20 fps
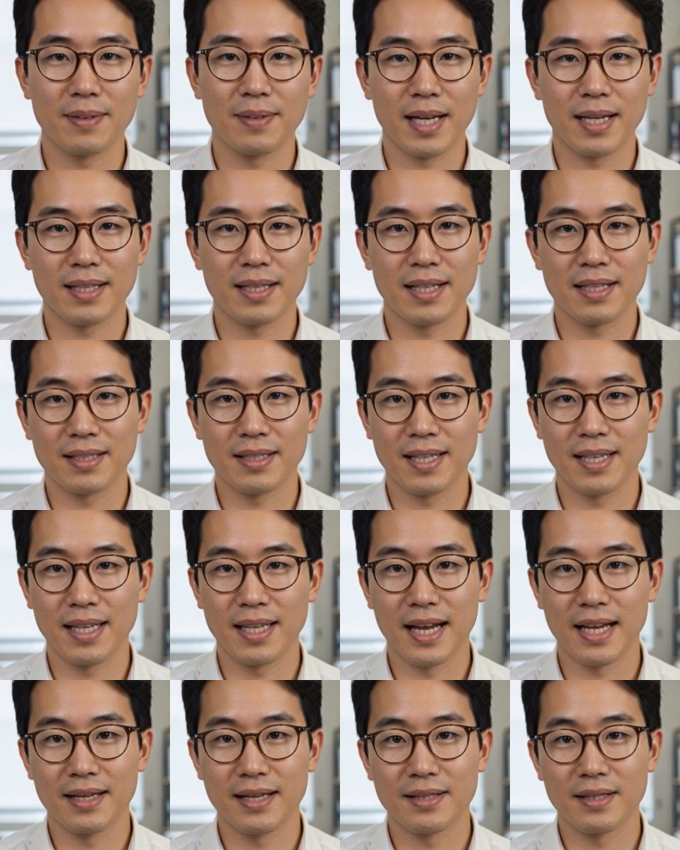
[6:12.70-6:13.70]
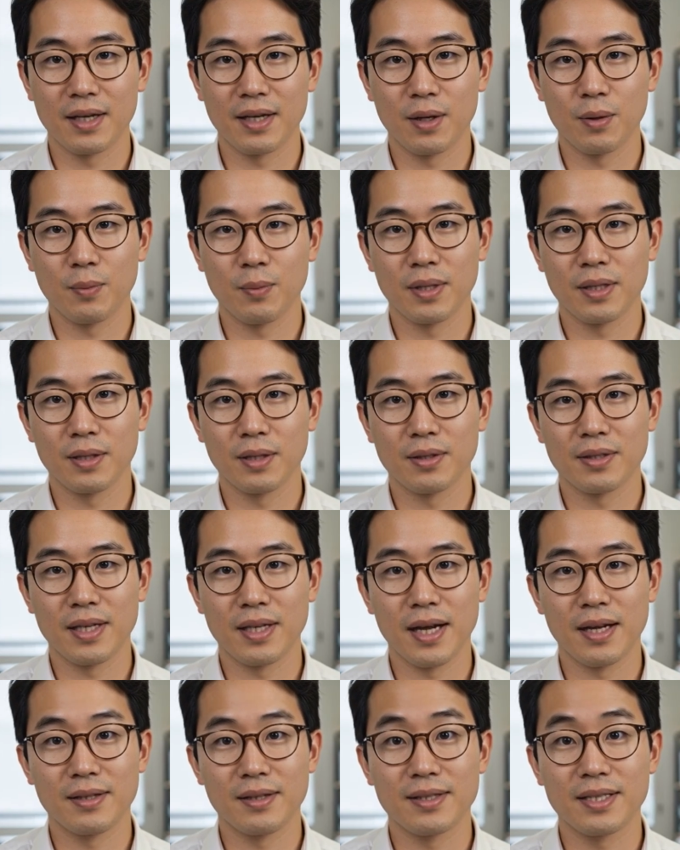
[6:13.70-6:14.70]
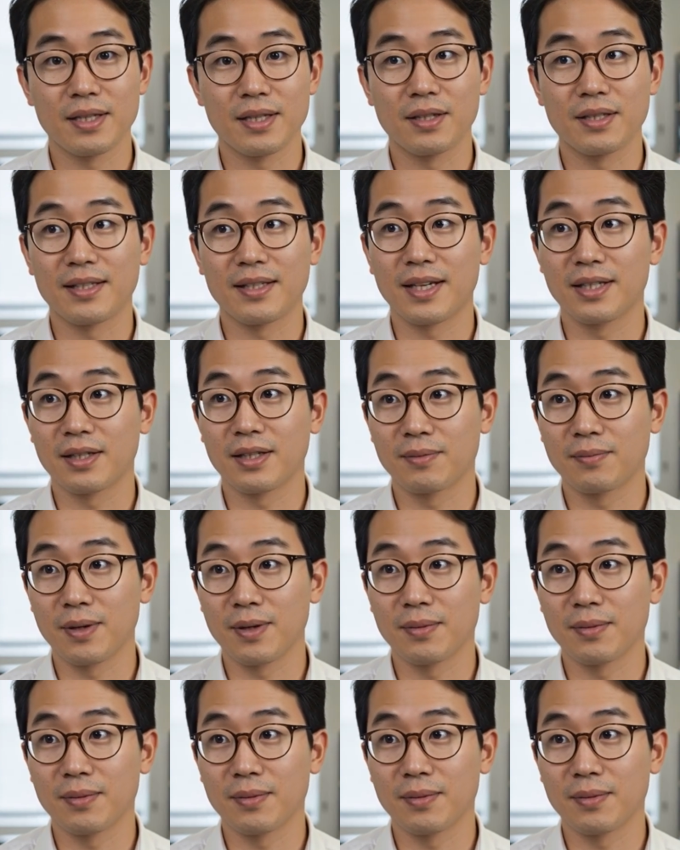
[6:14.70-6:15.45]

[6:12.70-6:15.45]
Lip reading: NT-Sync adds Windows-style synchronization